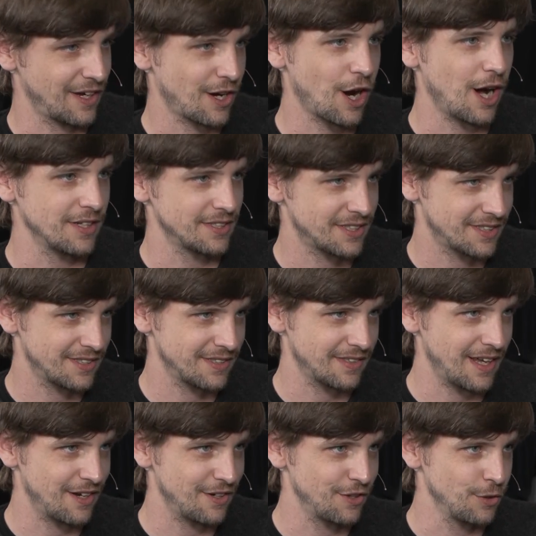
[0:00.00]
cost
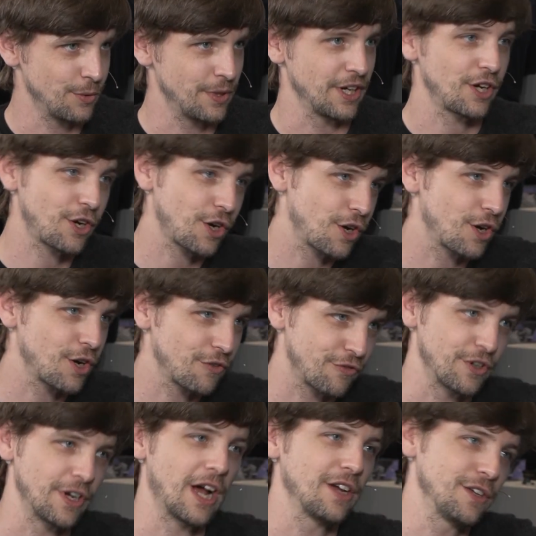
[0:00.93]
that you would incur
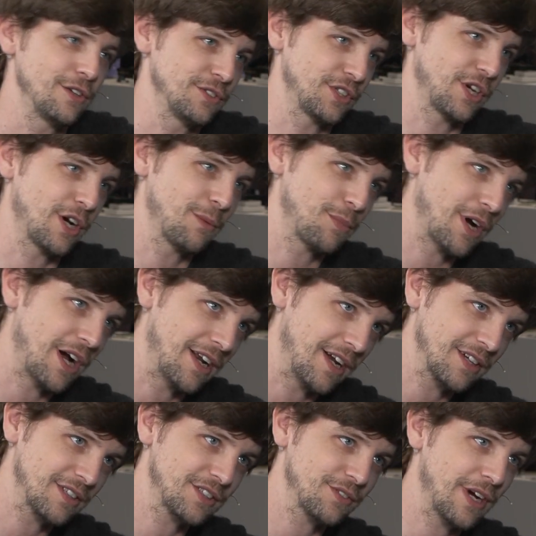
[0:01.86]
for not using our
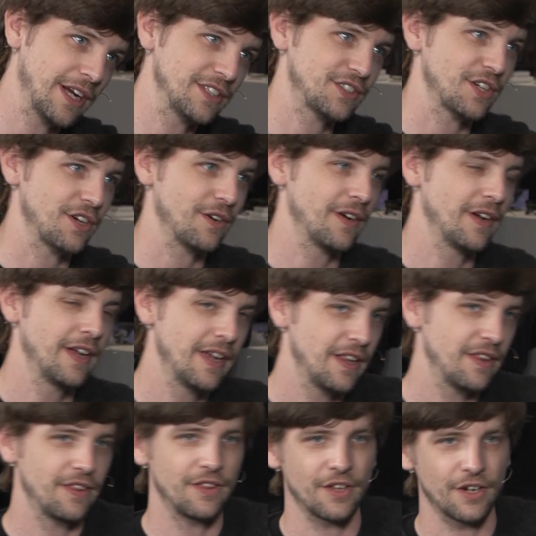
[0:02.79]
product, right? So
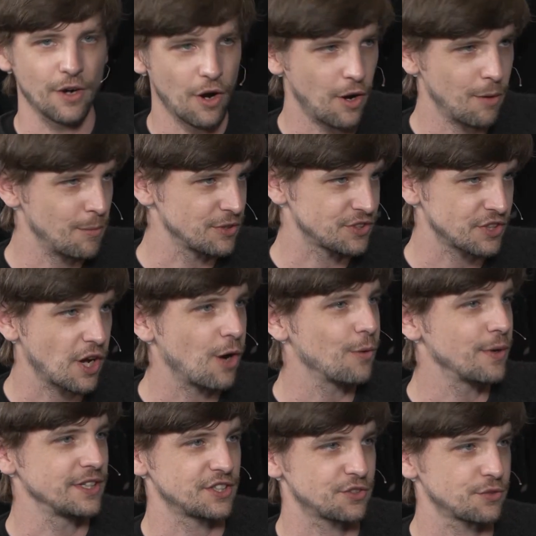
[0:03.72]
right. they're almost
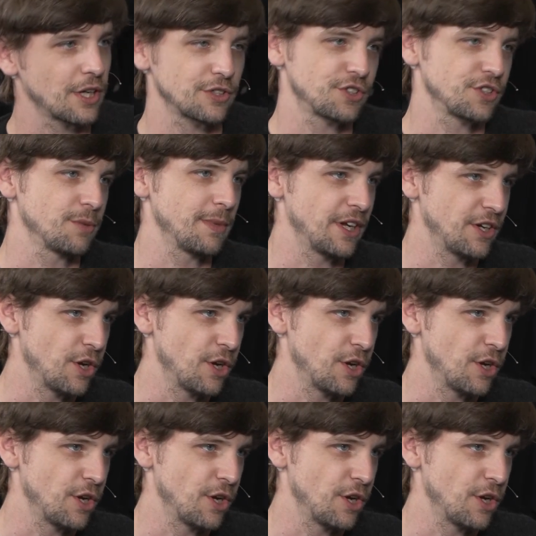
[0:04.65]
always structured to be a